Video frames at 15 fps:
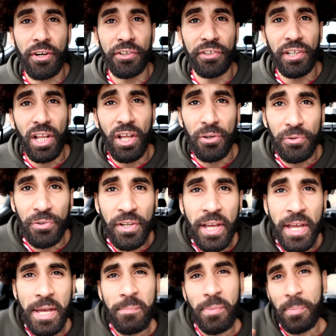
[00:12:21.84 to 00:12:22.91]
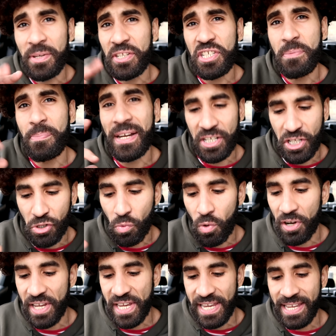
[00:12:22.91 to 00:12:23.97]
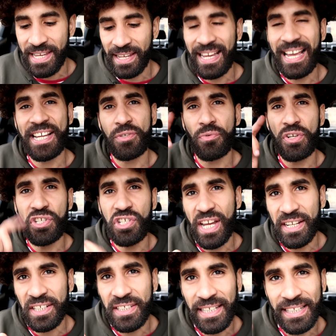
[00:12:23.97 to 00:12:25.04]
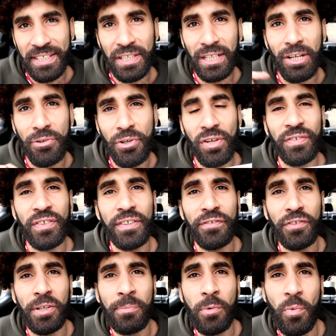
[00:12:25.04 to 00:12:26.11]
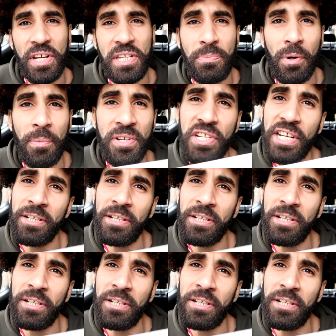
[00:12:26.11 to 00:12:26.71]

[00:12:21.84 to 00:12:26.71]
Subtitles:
on loan, but Michy Batshuayi has rejected the loan offer from West Bromwich